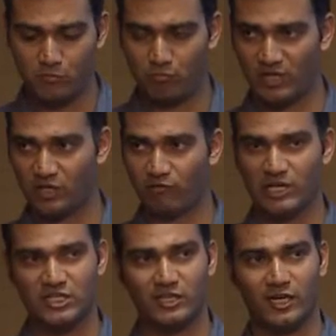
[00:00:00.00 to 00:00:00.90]
But the
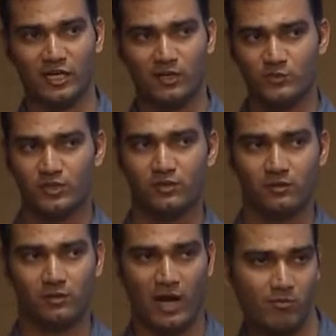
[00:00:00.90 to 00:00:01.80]
question that comes
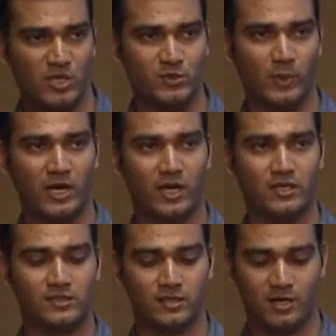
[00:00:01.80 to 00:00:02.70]
into admin's mind
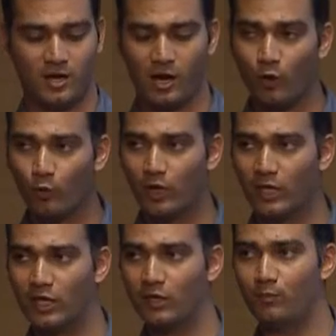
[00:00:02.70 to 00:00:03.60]
is, how do I
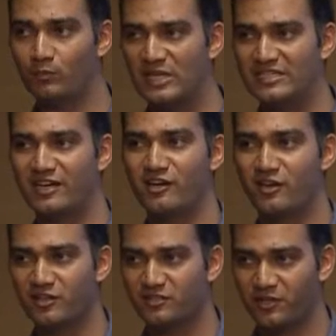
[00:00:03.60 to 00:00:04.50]
keep these
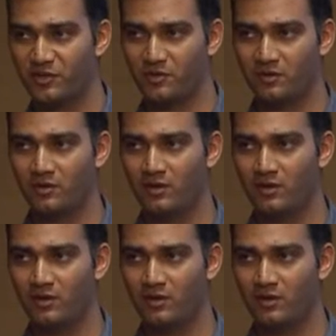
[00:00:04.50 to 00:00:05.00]
identities secure?